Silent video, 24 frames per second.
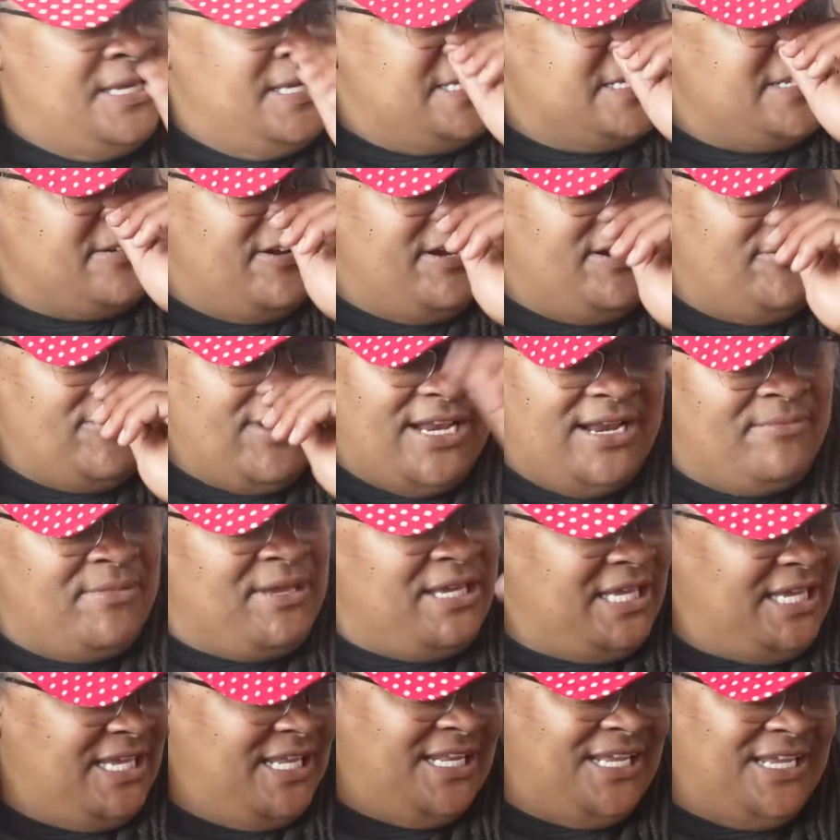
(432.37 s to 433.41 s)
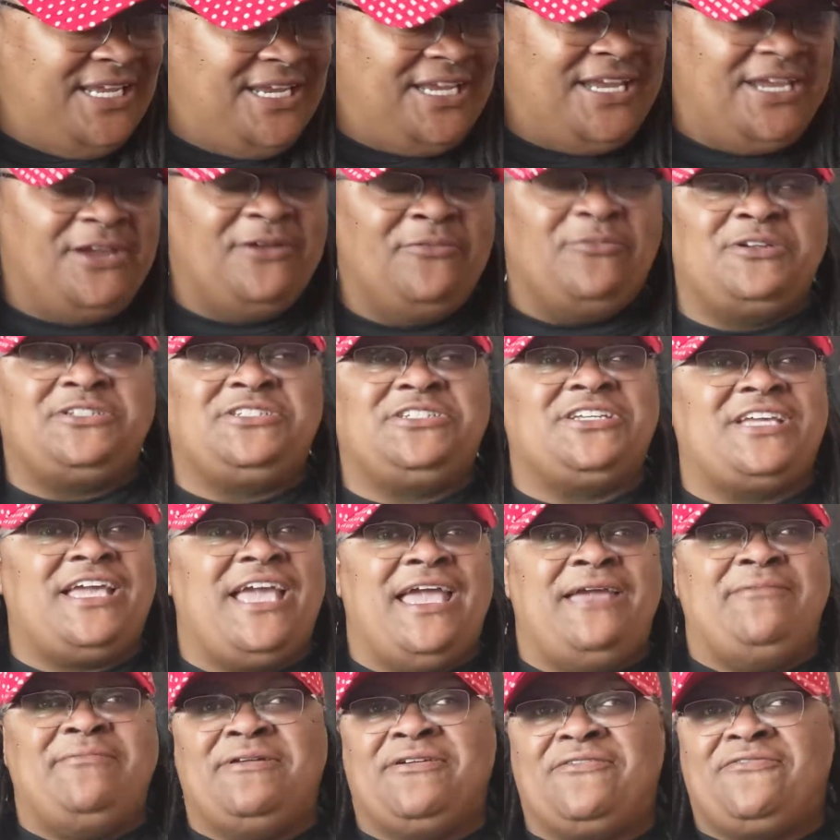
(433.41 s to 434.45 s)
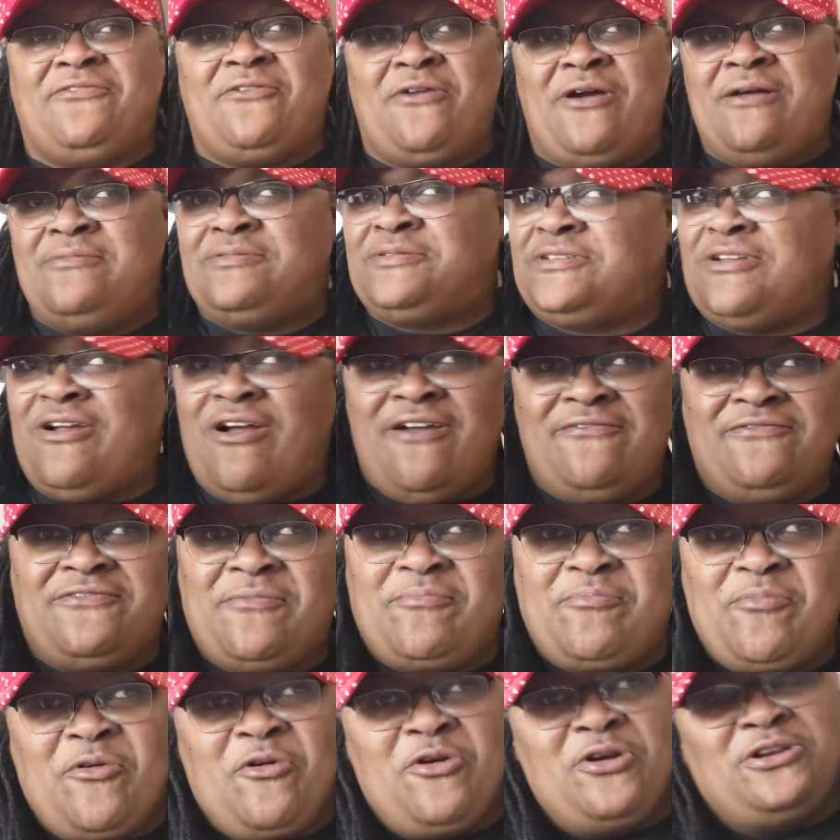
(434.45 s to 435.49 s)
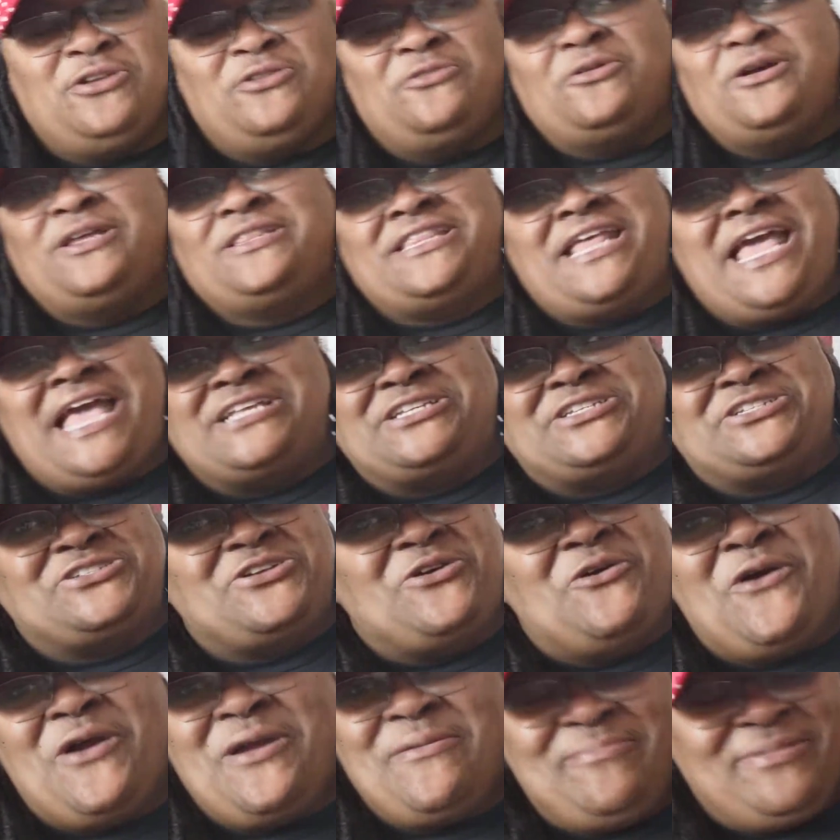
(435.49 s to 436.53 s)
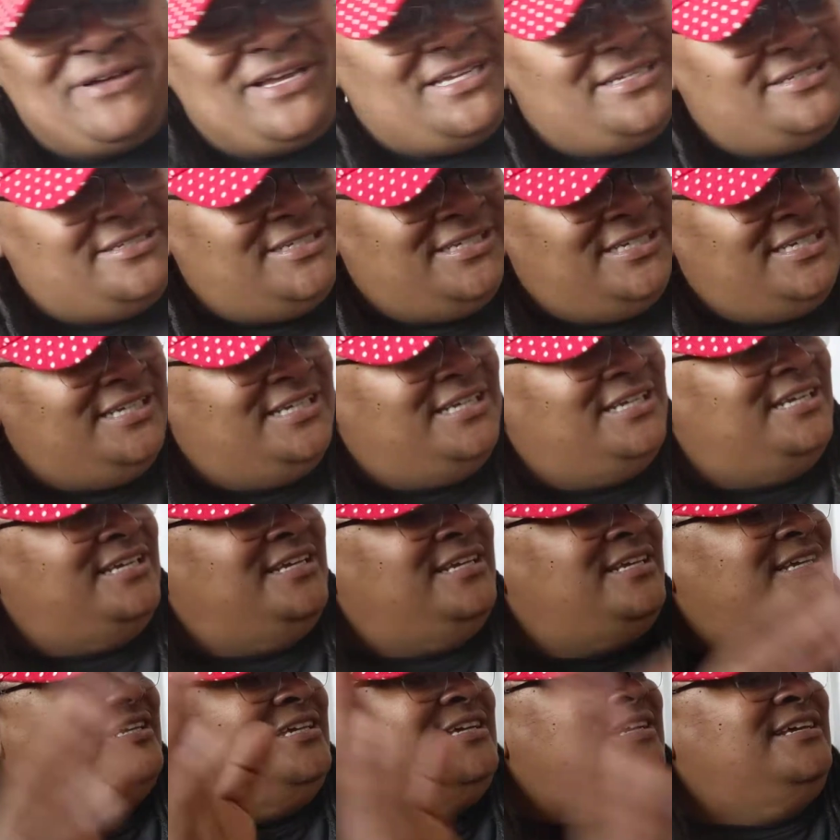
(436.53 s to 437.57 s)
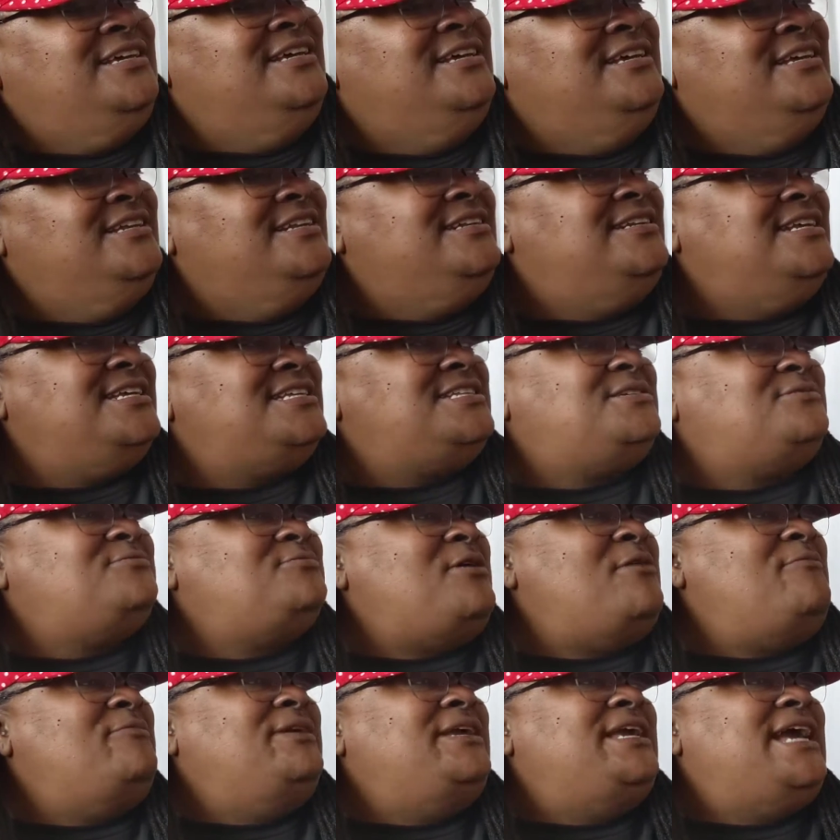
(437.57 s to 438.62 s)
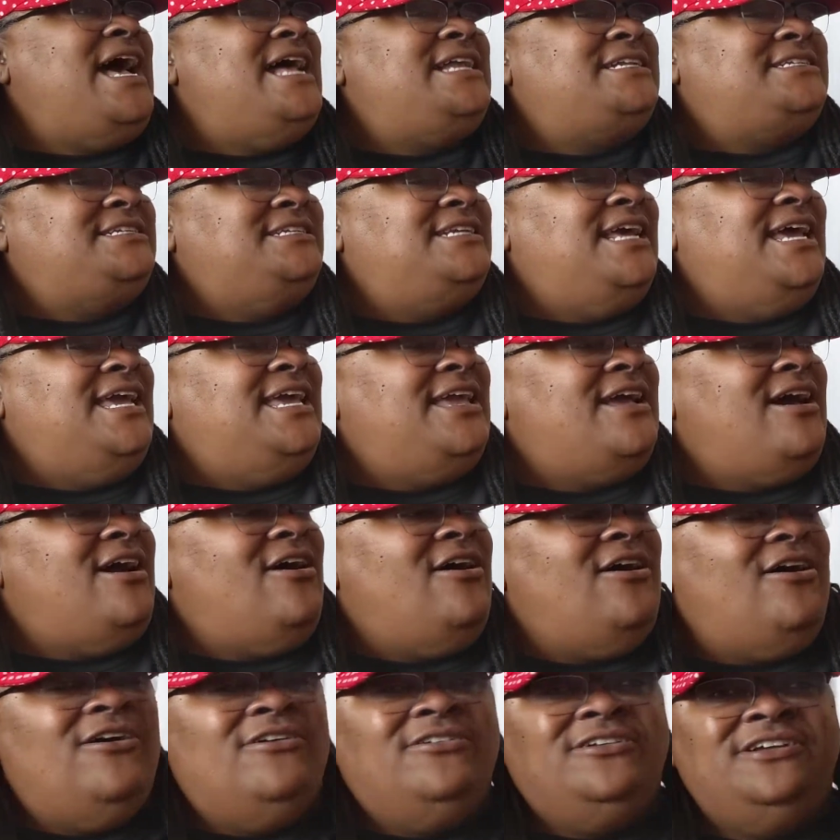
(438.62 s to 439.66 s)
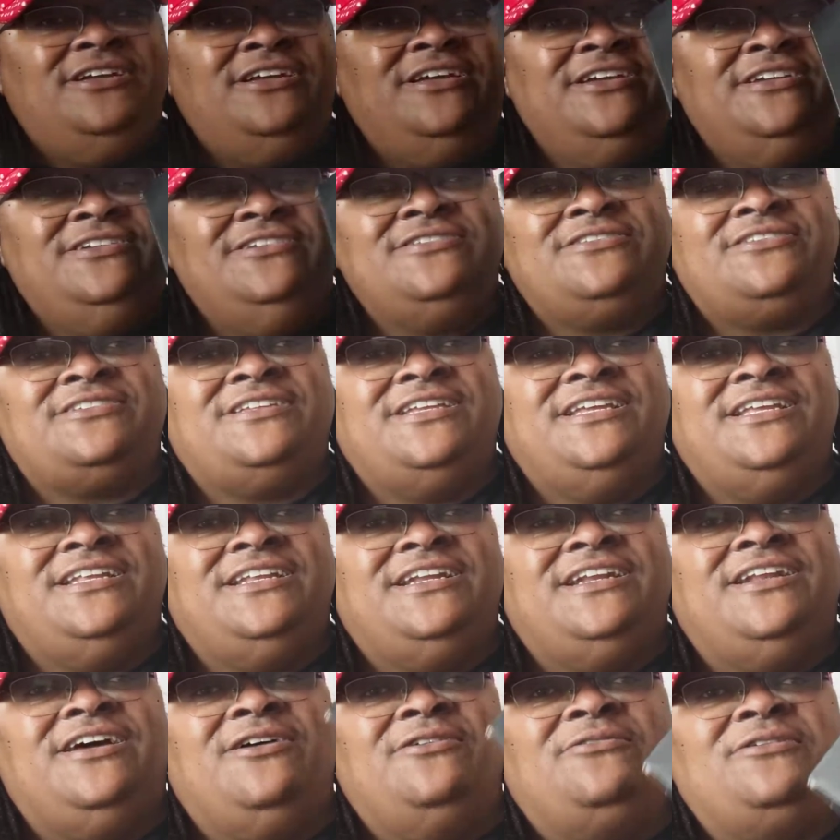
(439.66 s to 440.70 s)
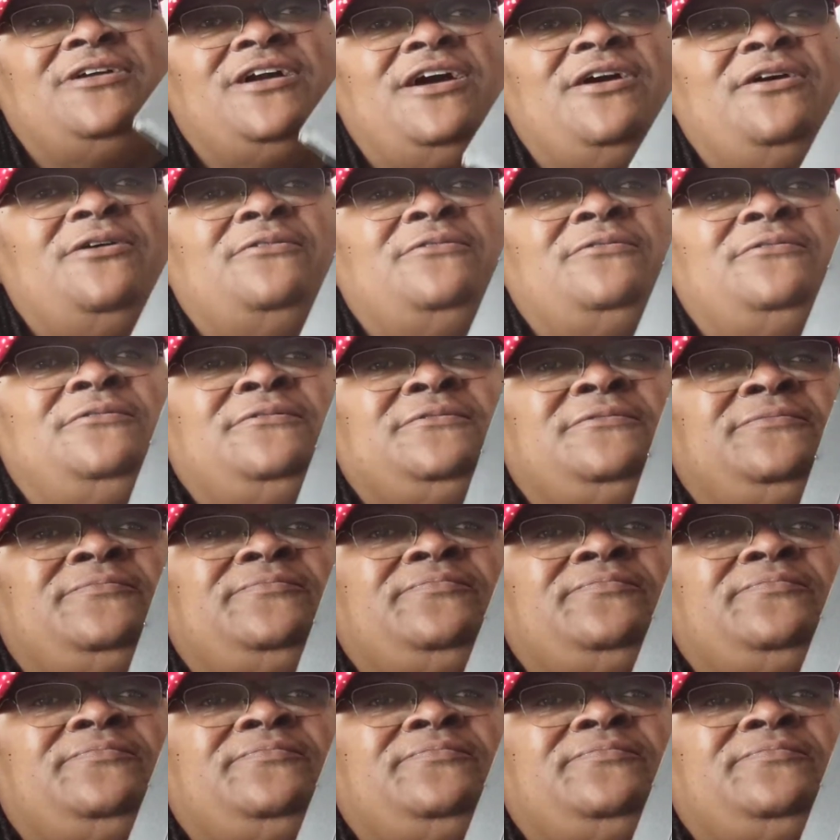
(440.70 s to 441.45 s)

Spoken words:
So anyway, let me get in here what you came here for. I'm sorry for boring you with that story, but this is what we got today, y'all. You see the logo.